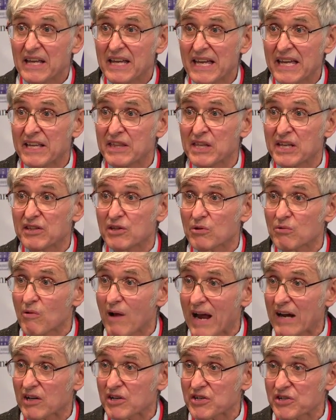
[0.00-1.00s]
in the
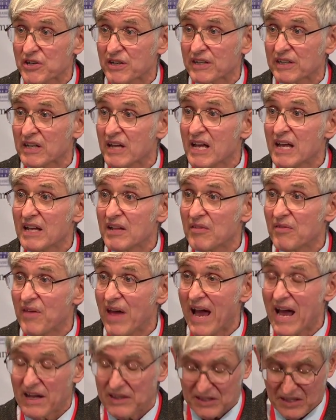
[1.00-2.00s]
direction
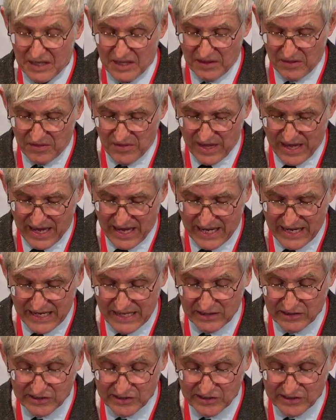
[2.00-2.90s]
that they